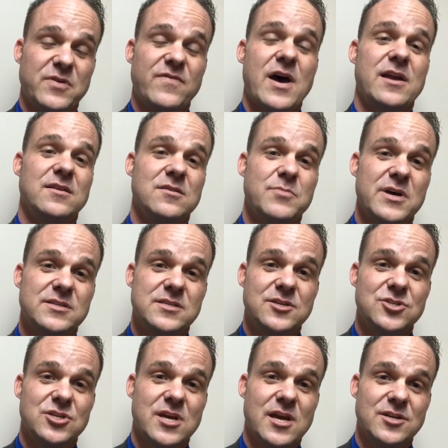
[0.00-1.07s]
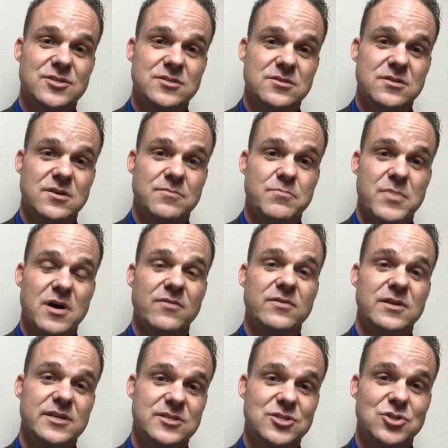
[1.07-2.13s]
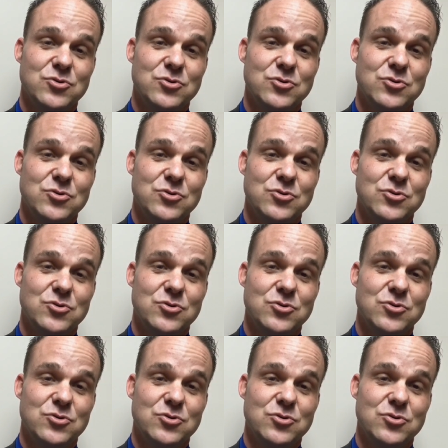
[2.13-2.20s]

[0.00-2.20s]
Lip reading: providing the best education to Belleville East